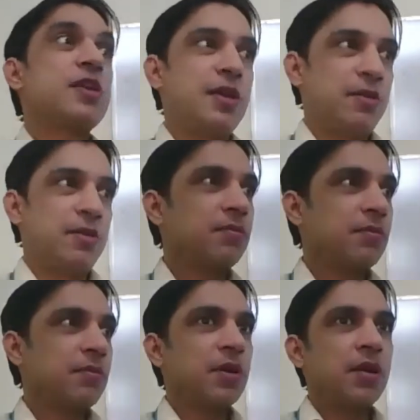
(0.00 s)
again,
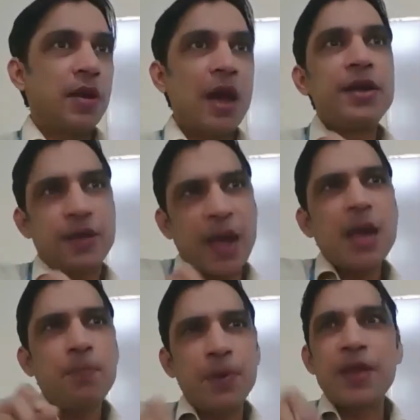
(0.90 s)
and it
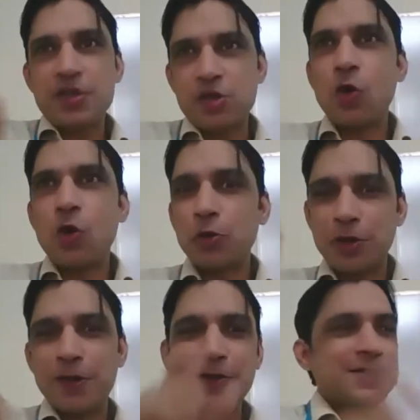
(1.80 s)
can place the wrong
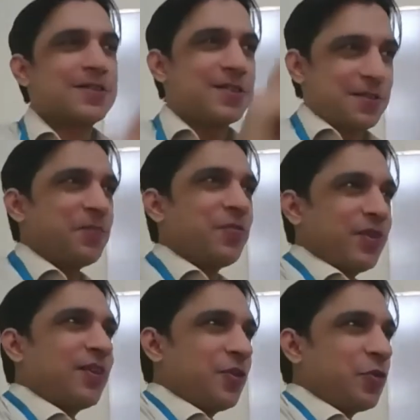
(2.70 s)
things,
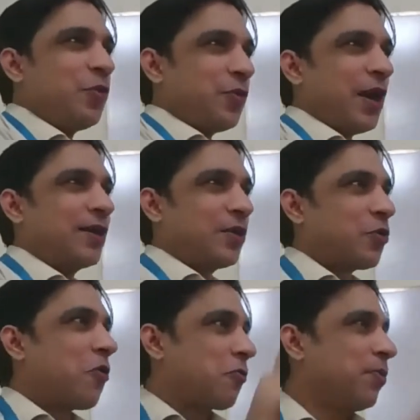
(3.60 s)
at the
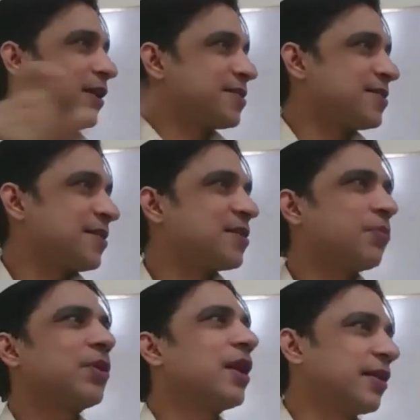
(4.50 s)
wrong places,
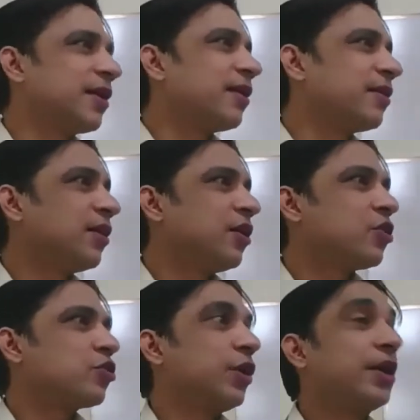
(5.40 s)
something like that.
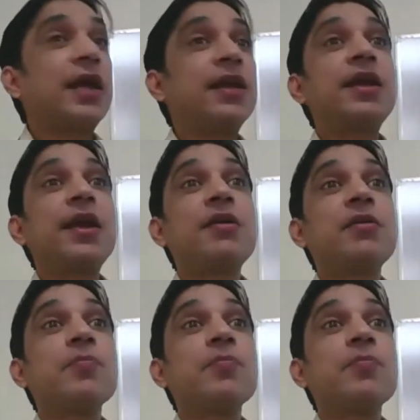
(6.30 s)
So it can create